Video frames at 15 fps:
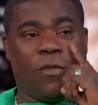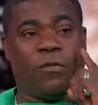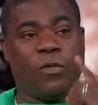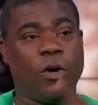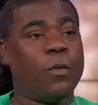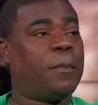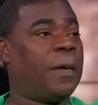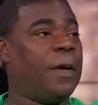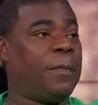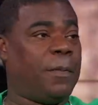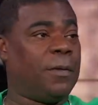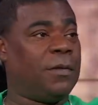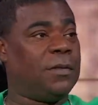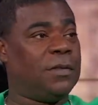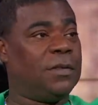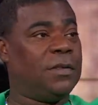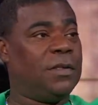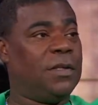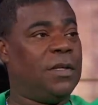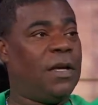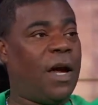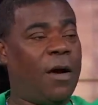are real people.
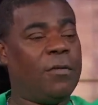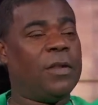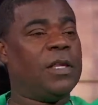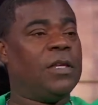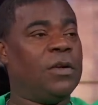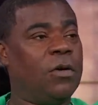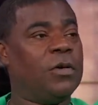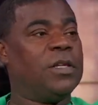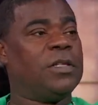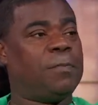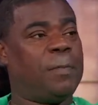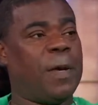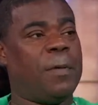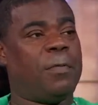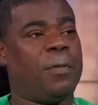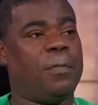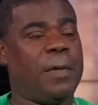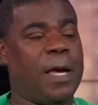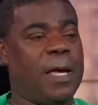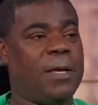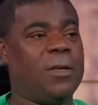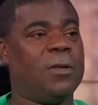I really know these people,
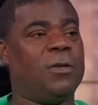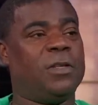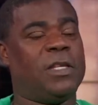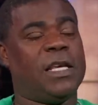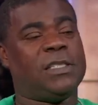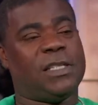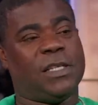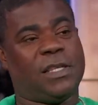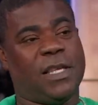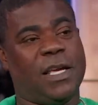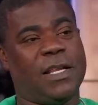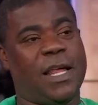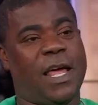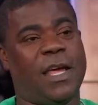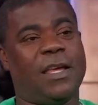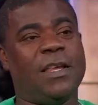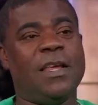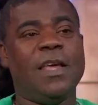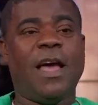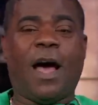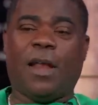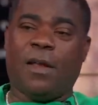man. You know, that's the thing that
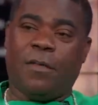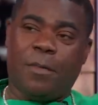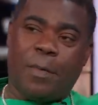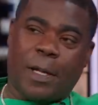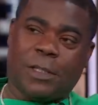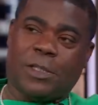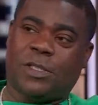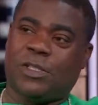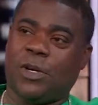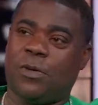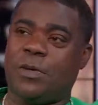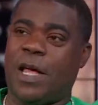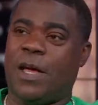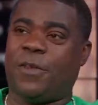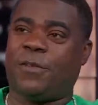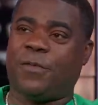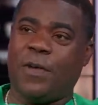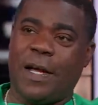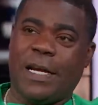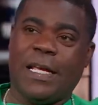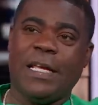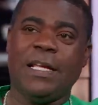I love about the show now. It's
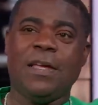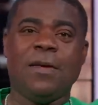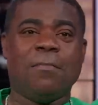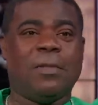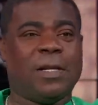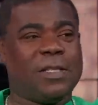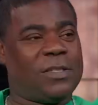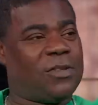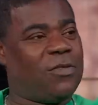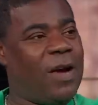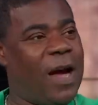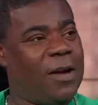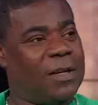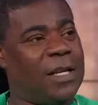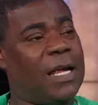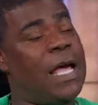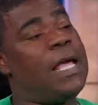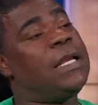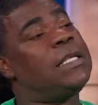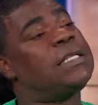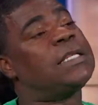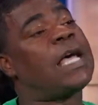funny, but it's grounded.
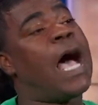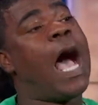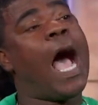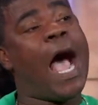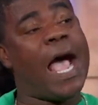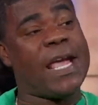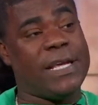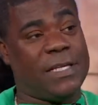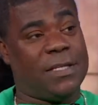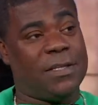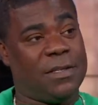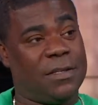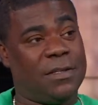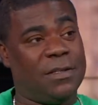Right. And it's kind.